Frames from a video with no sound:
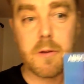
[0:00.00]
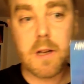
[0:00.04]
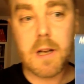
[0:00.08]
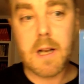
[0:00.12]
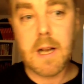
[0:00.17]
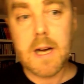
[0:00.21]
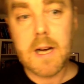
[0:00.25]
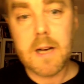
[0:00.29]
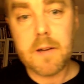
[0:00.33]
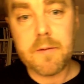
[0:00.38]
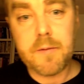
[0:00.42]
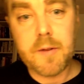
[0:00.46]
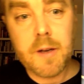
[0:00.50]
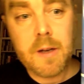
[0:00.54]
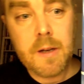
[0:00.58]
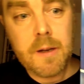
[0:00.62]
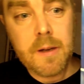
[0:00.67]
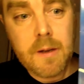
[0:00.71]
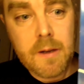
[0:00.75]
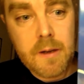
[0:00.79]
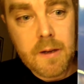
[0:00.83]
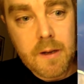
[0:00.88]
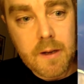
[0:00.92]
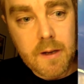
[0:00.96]
Live.
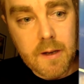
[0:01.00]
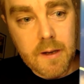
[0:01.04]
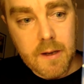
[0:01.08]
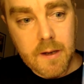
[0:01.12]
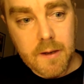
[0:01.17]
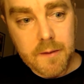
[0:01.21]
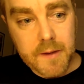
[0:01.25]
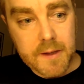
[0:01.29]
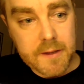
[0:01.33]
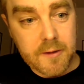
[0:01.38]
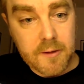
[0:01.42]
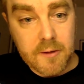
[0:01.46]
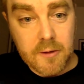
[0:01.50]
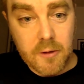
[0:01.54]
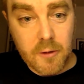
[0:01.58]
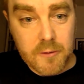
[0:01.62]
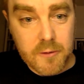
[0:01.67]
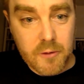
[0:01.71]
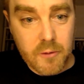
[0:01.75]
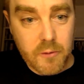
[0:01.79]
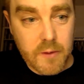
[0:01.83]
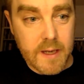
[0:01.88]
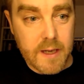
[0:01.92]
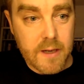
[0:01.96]
And this is
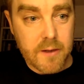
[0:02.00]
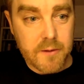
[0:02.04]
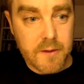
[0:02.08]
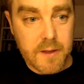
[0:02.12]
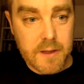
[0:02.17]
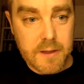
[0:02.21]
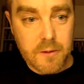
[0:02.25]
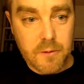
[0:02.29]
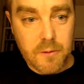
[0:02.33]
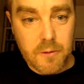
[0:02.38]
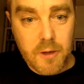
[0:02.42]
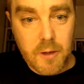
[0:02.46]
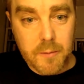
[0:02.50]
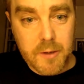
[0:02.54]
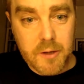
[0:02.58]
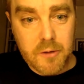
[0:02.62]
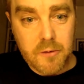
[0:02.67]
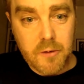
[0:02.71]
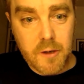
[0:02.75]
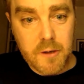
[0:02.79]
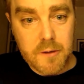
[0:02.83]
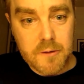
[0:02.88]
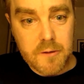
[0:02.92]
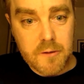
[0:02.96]
also a record that you'll come
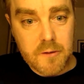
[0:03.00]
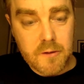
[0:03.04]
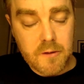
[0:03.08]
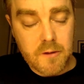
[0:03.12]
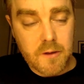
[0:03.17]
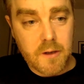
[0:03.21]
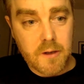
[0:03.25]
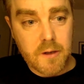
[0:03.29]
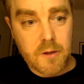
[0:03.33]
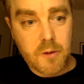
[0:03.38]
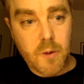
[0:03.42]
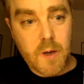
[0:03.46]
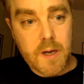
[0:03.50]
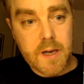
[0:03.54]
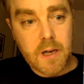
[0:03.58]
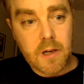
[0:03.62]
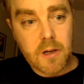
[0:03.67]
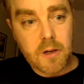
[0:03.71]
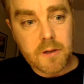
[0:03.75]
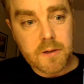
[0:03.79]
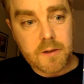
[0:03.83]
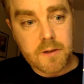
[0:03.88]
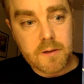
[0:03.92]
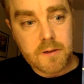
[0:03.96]
across quite a
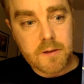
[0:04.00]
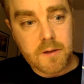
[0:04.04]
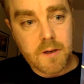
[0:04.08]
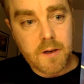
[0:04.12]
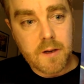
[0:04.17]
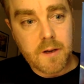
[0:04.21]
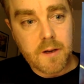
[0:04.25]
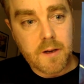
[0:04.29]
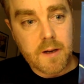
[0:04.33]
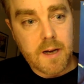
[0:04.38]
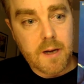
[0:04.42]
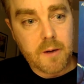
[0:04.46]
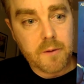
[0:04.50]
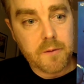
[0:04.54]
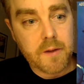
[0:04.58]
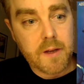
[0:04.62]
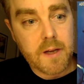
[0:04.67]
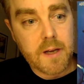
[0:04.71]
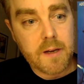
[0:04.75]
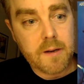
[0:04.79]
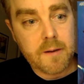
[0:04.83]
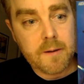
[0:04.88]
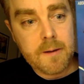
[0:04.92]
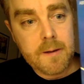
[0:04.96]
lot out
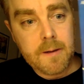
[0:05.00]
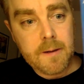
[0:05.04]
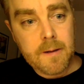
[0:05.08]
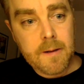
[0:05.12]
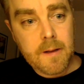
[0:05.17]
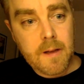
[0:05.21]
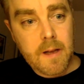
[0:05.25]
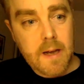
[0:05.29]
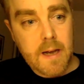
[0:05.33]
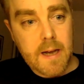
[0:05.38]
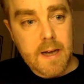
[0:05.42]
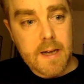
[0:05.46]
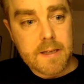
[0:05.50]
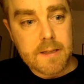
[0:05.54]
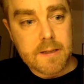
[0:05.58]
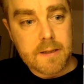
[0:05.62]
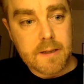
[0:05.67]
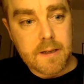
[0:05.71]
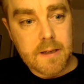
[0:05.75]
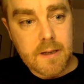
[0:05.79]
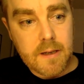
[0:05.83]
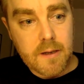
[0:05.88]
there, and